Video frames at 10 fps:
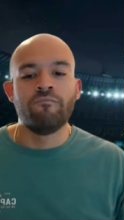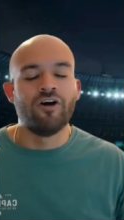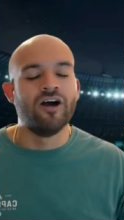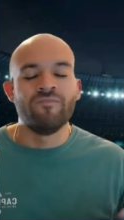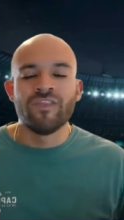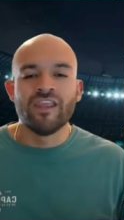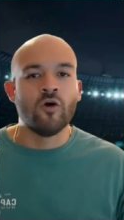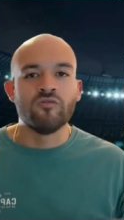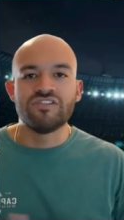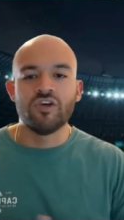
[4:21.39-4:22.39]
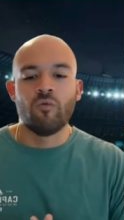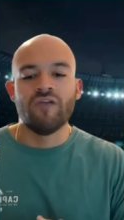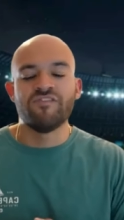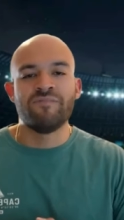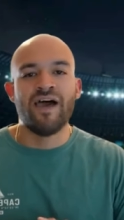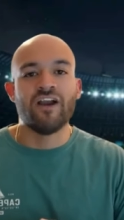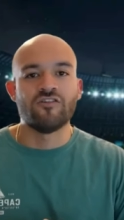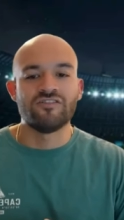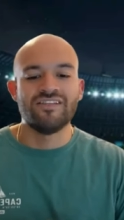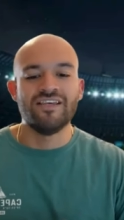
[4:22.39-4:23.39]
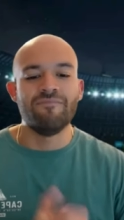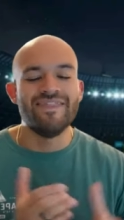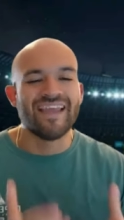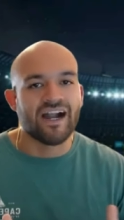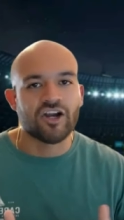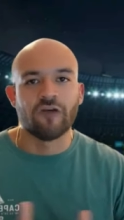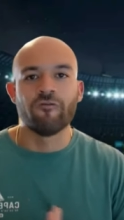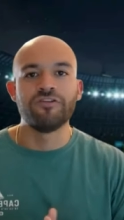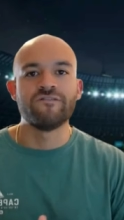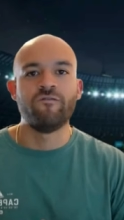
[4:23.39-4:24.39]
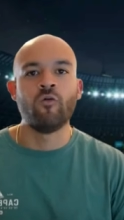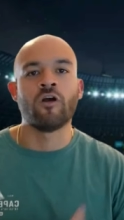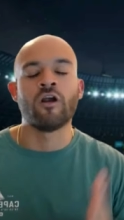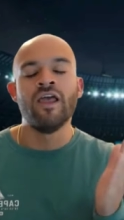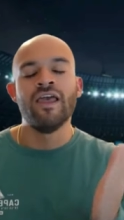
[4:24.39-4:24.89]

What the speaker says: But don't see a way of this Packers team not covering this 4.